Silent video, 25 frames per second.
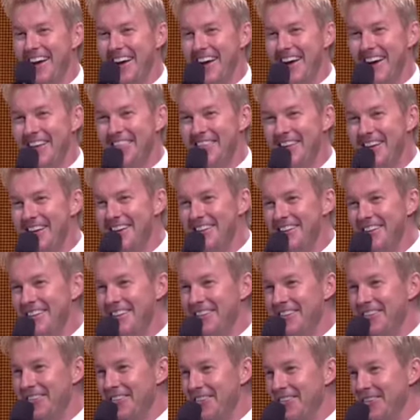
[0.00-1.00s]
And
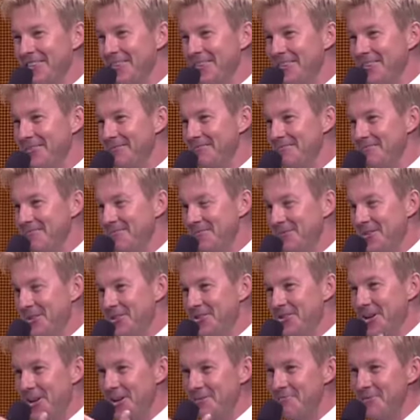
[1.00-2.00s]
then the
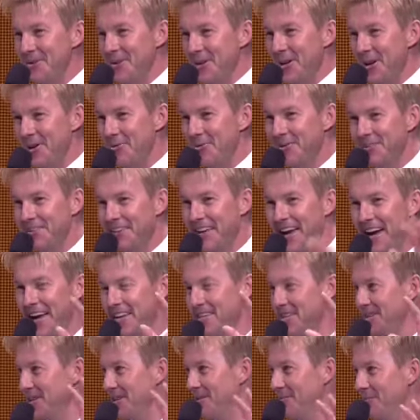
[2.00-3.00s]
gentleman who was
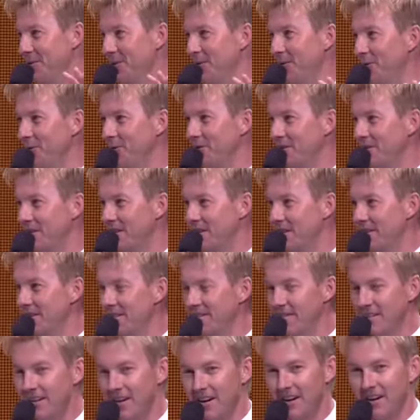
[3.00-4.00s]
catching the ball
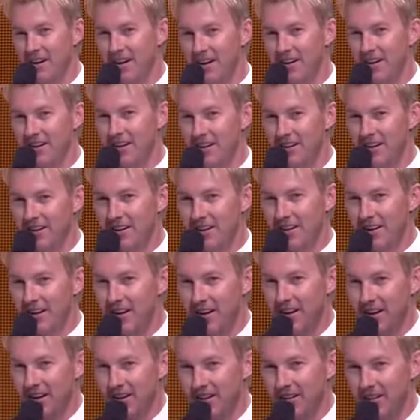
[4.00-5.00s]
said, are
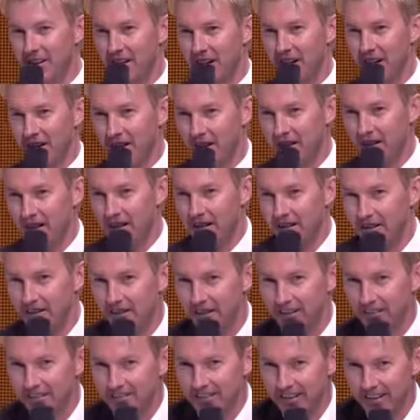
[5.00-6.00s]
you going to
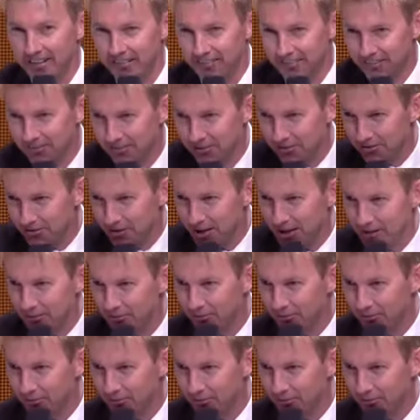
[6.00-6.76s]
like toss it underarm?